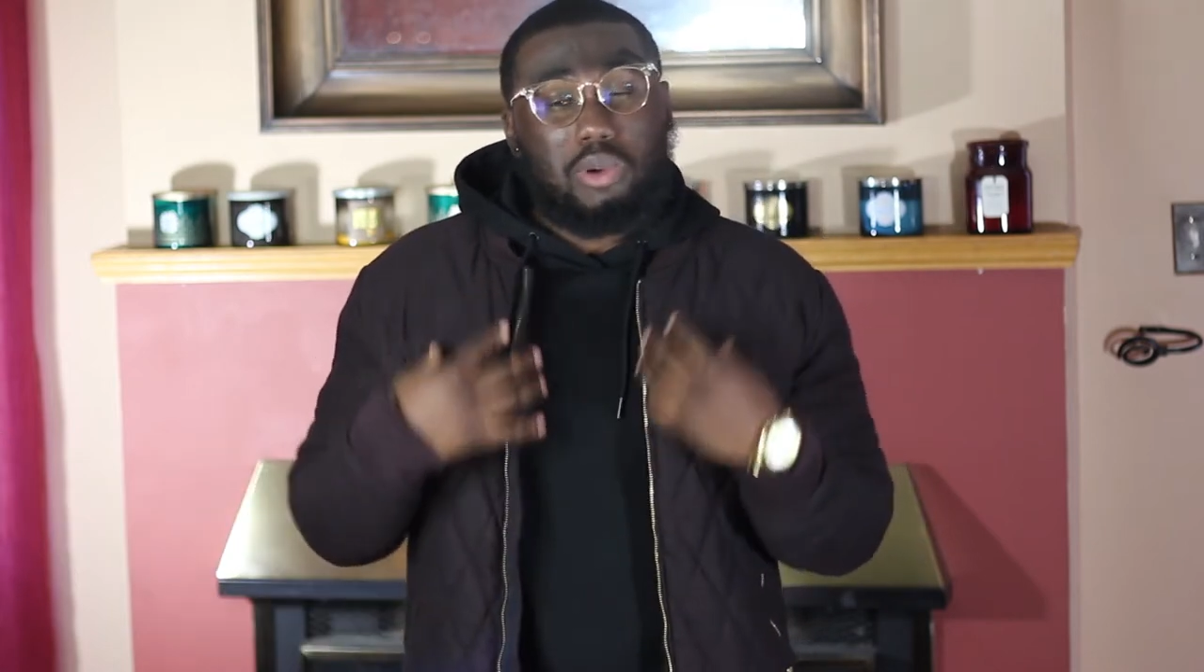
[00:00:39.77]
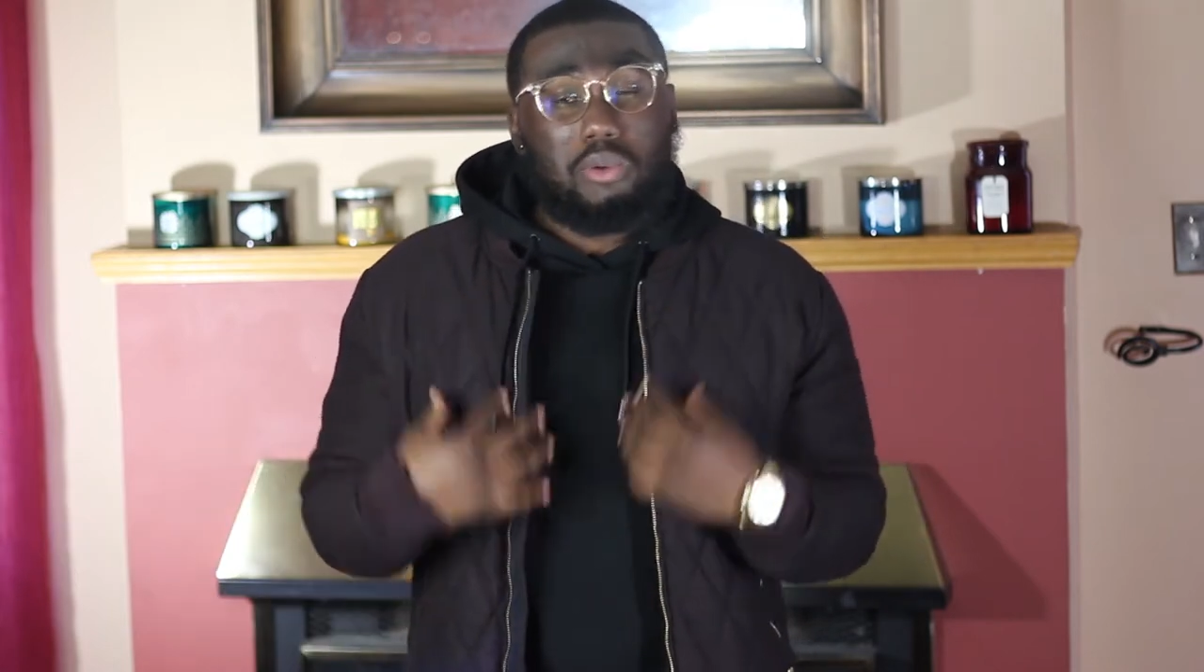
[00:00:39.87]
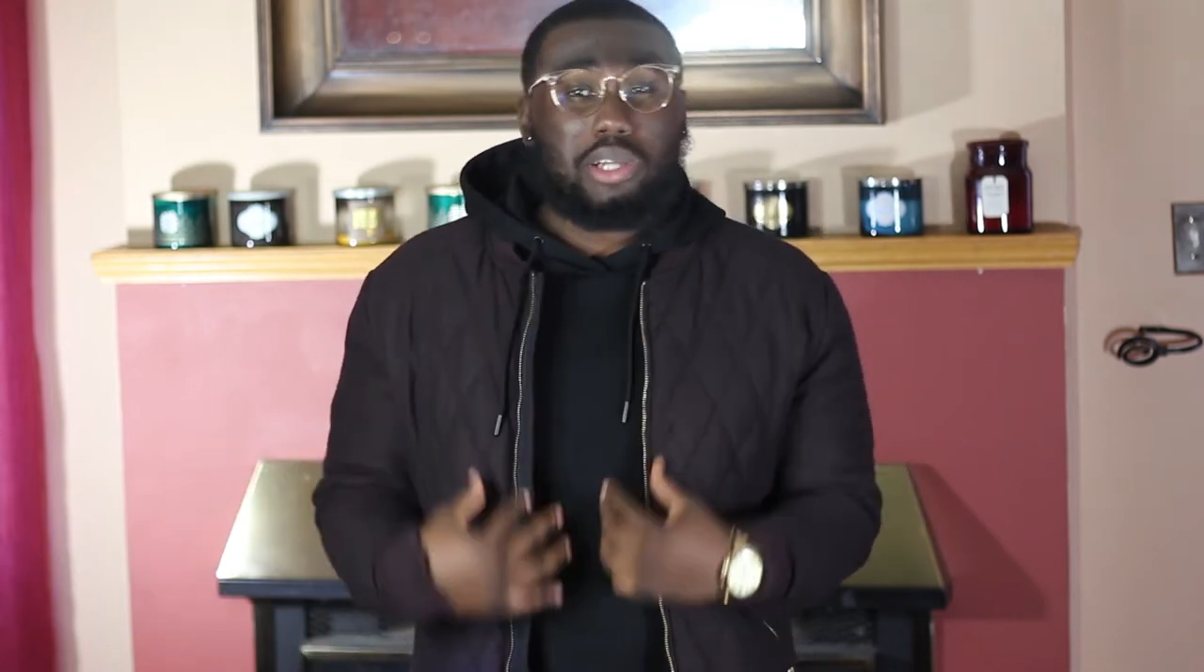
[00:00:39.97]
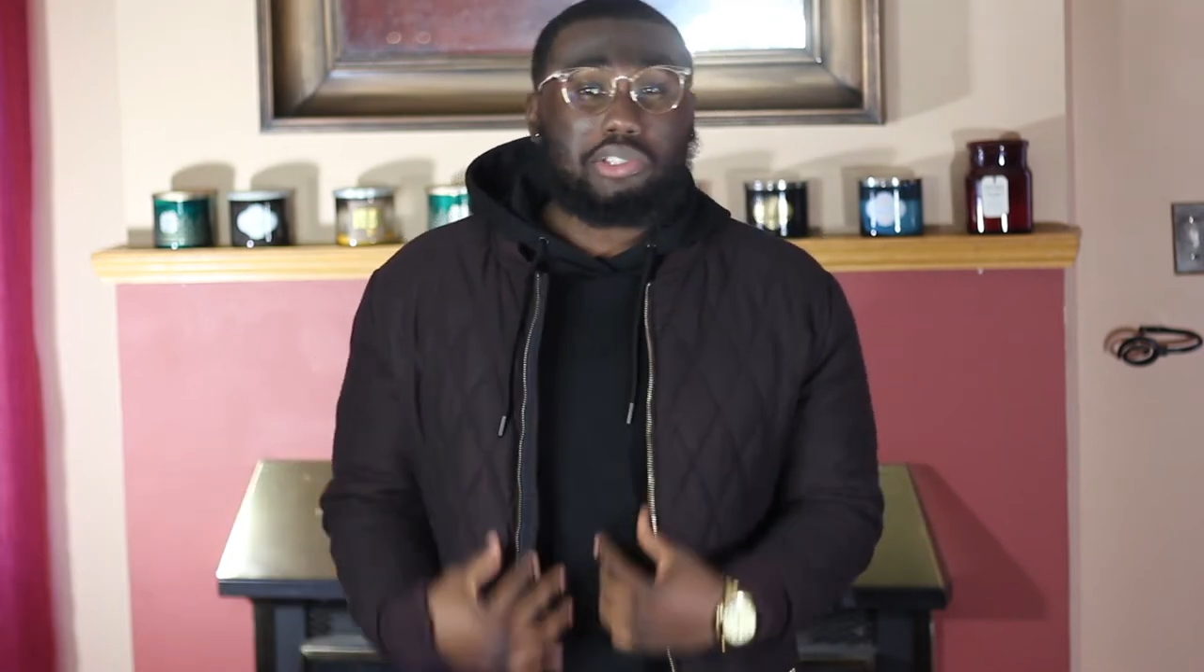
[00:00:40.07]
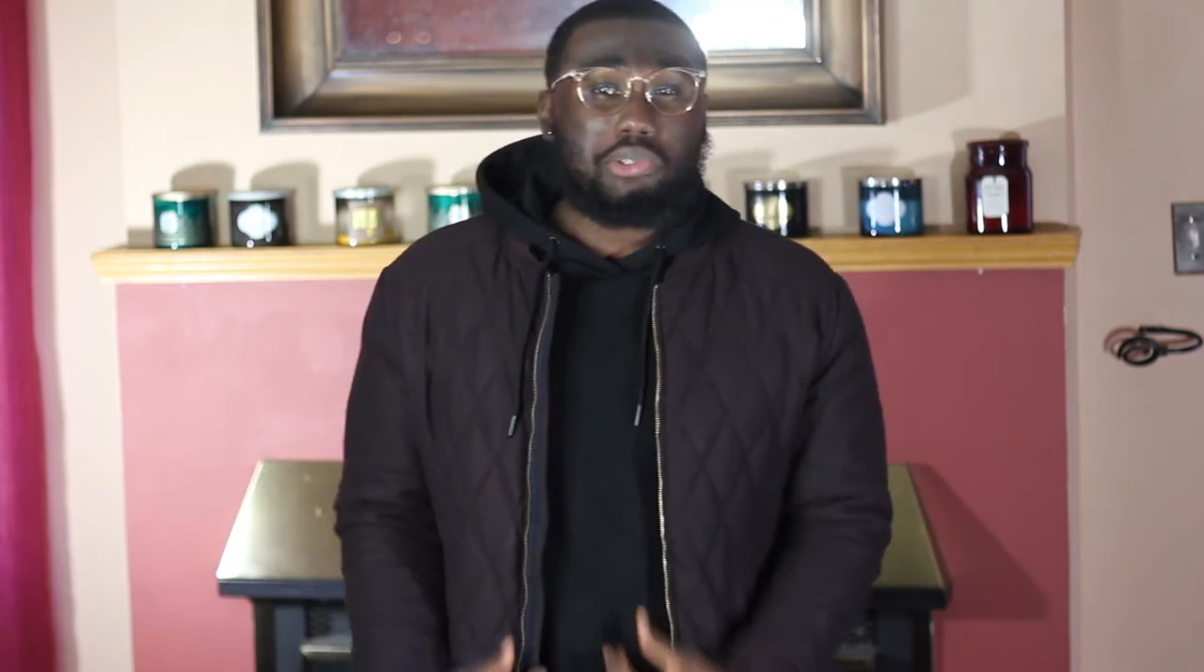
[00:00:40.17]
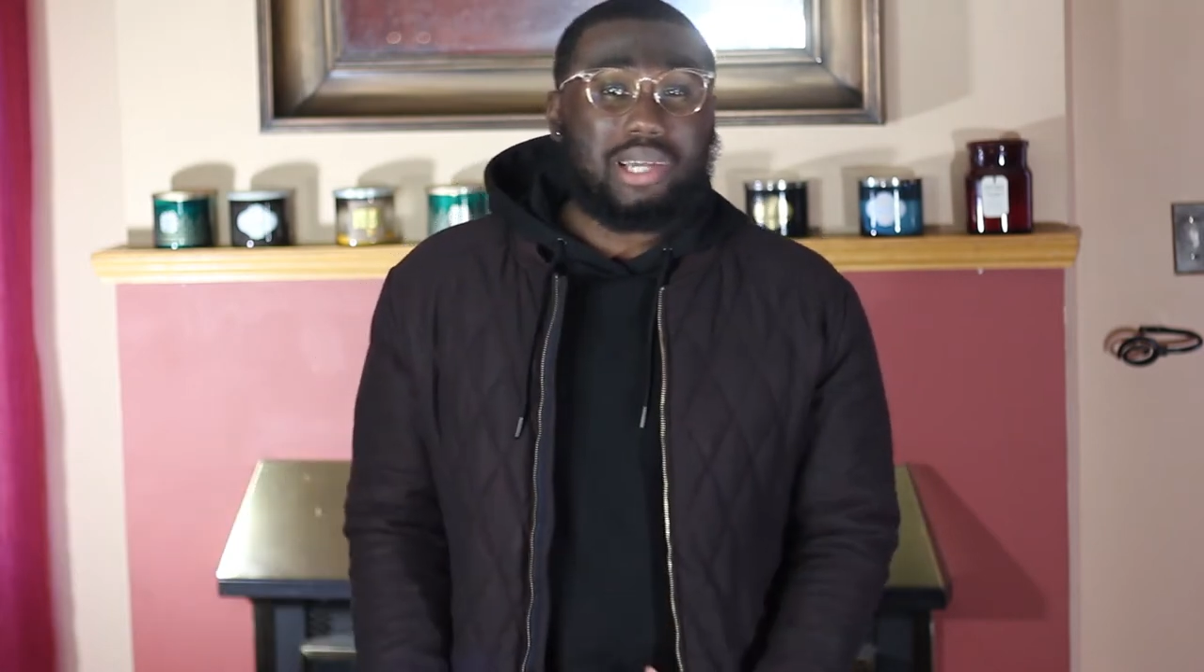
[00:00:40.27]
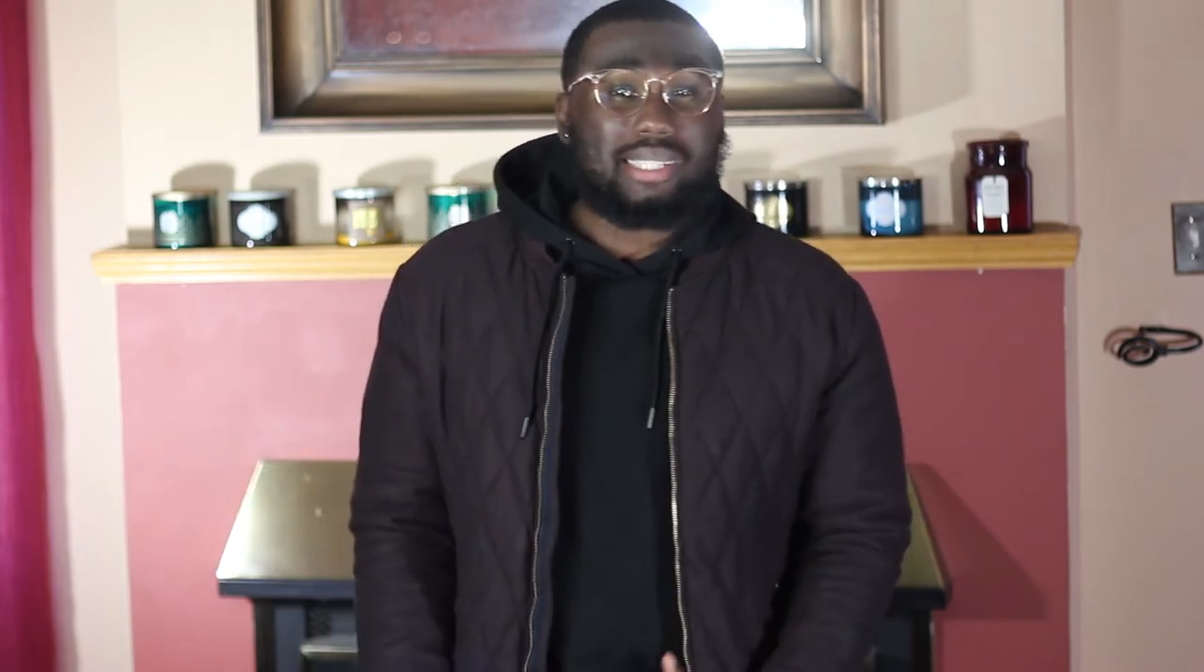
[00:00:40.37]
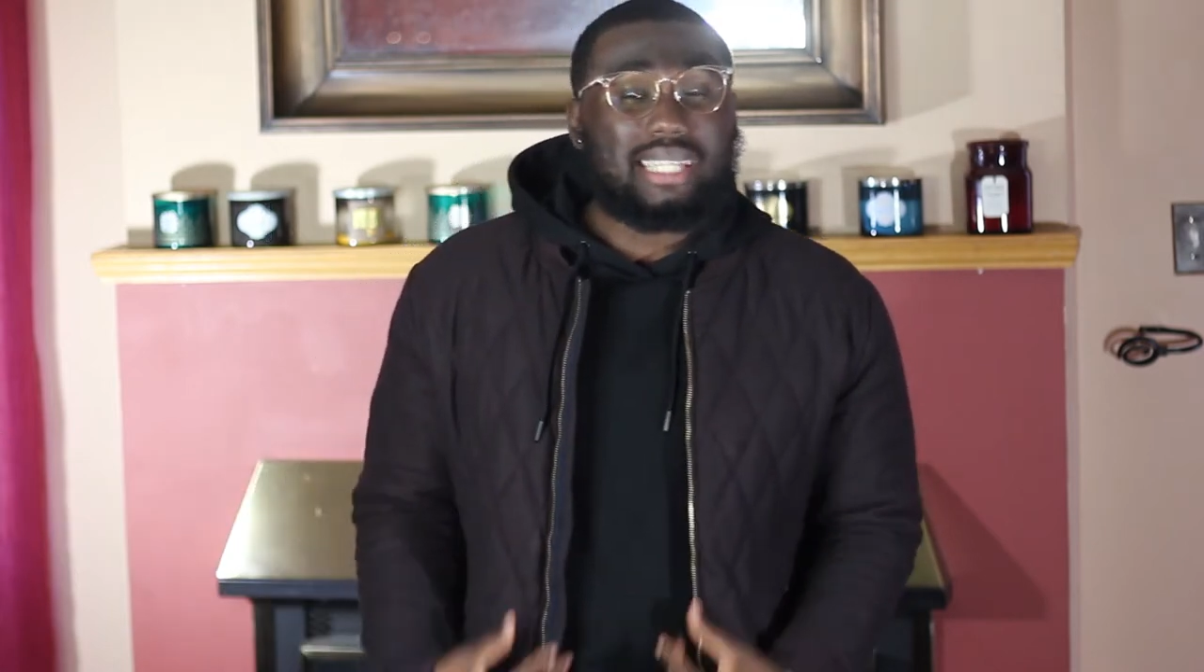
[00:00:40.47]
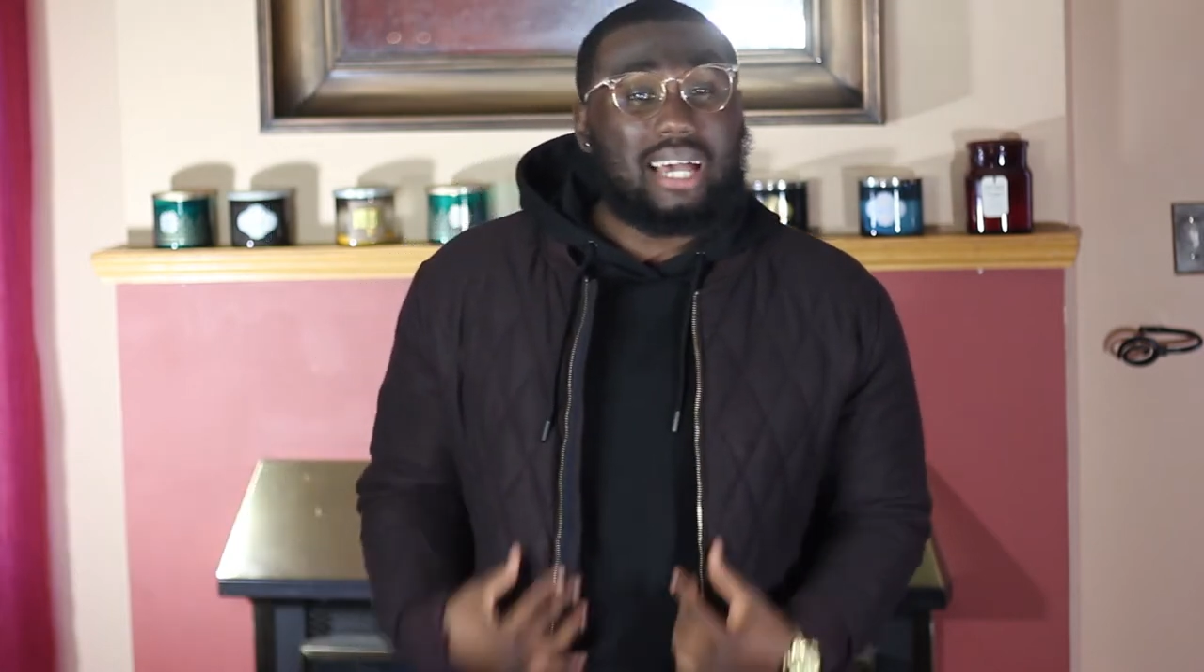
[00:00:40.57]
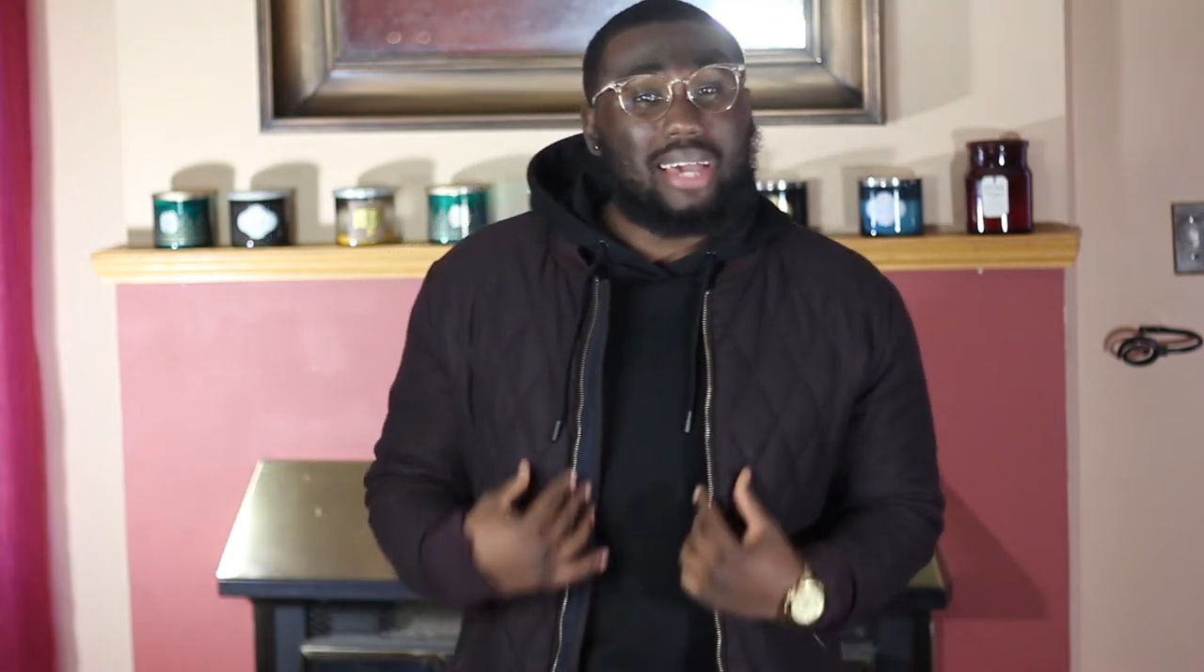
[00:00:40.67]
one way to
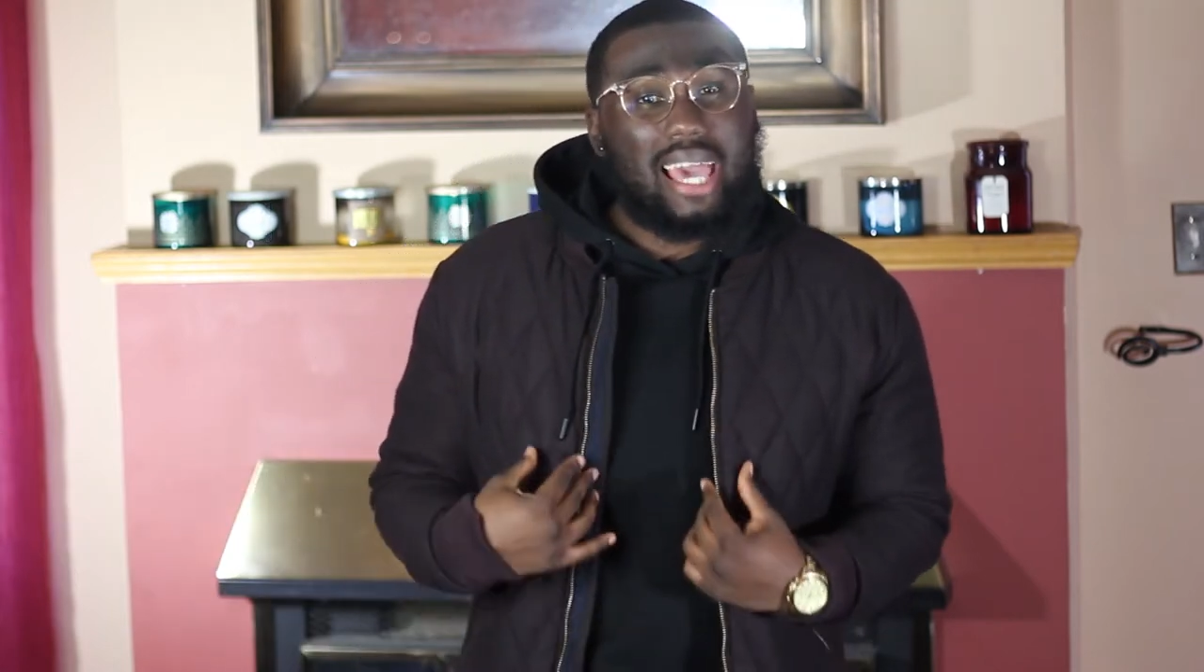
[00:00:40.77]
dress it down